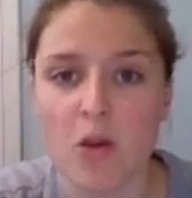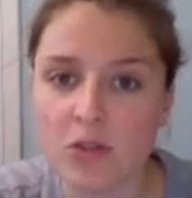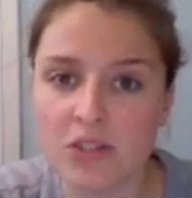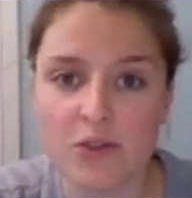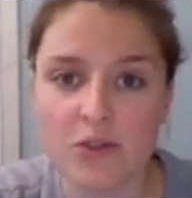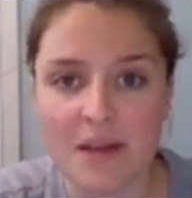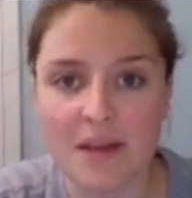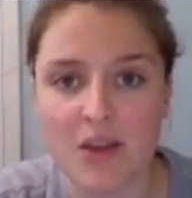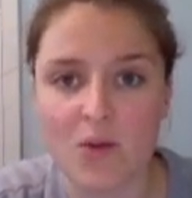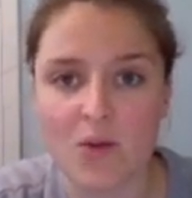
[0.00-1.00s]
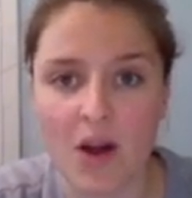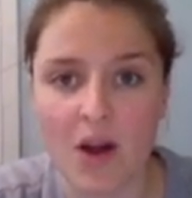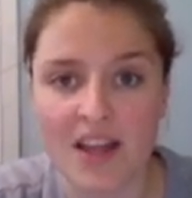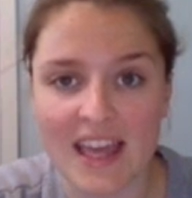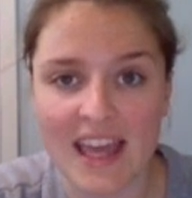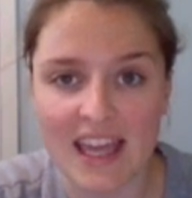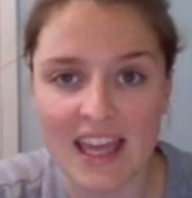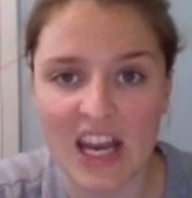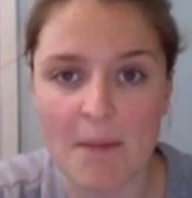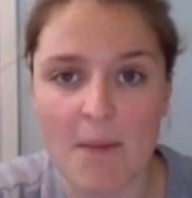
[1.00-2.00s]
Lots of you sent me your work in
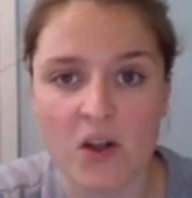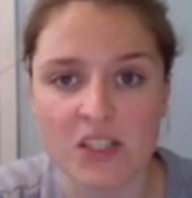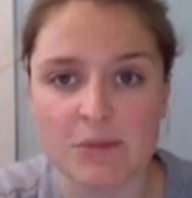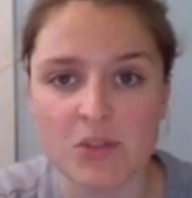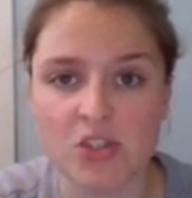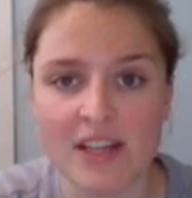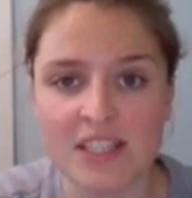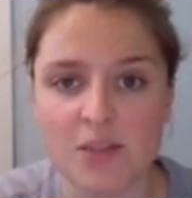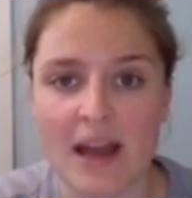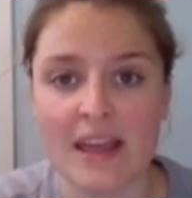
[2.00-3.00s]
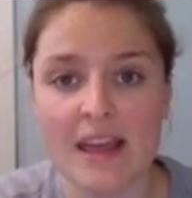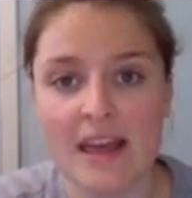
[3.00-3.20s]
and I marked them straight away,